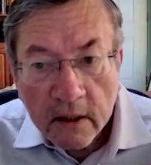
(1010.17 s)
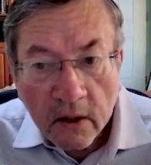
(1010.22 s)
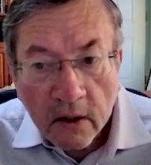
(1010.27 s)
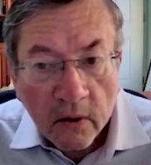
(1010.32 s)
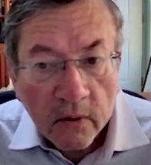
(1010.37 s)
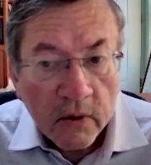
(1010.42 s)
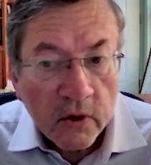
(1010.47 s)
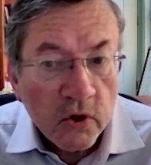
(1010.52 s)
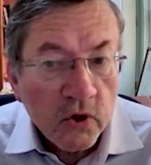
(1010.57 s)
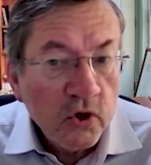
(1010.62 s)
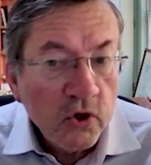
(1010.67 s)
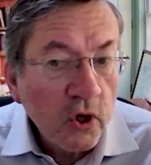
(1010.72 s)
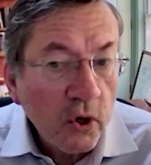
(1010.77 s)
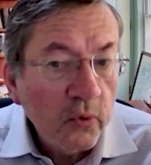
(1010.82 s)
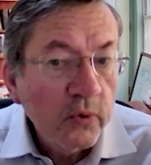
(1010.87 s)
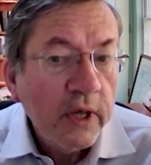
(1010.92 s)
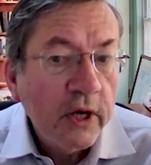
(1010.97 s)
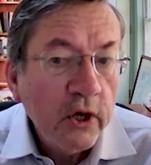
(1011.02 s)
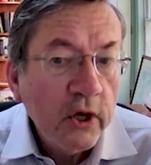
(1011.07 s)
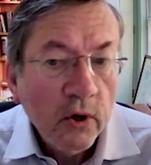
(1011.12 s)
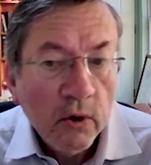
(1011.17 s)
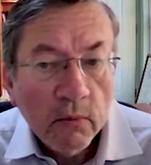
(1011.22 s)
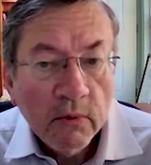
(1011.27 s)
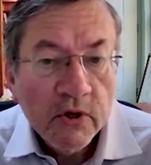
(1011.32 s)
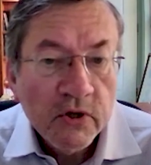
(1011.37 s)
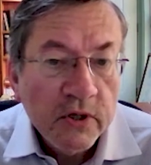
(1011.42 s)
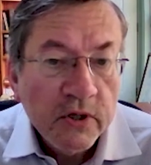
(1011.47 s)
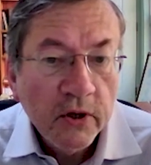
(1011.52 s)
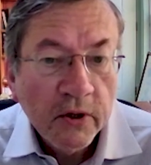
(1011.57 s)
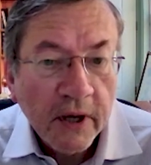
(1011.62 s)
you know, you show that
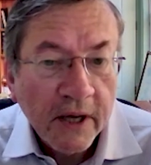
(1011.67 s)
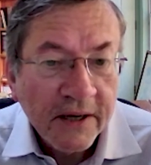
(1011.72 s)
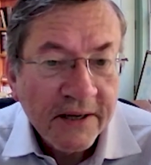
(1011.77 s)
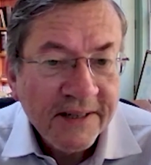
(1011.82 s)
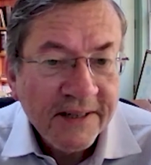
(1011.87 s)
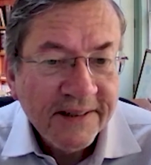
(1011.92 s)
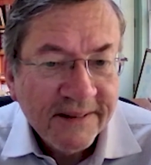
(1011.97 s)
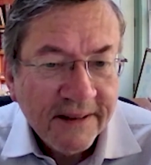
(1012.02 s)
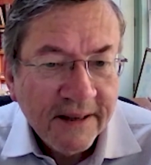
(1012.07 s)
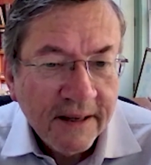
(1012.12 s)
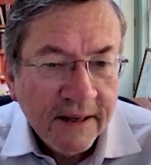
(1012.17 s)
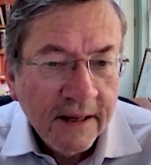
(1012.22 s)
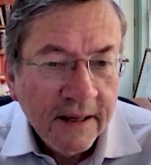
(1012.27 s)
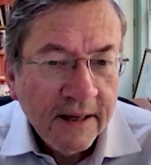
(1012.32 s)
you're resilient.